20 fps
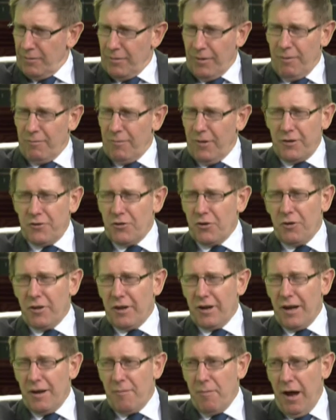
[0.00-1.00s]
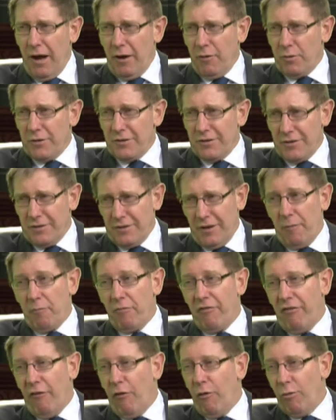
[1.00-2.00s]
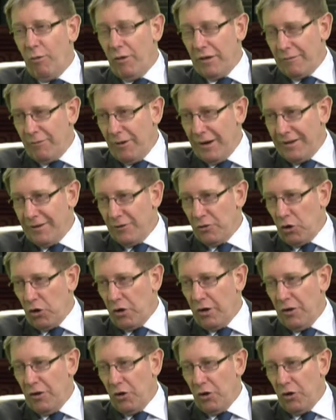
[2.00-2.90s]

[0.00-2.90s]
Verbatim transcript: I'm not sure that email was a step forward when you look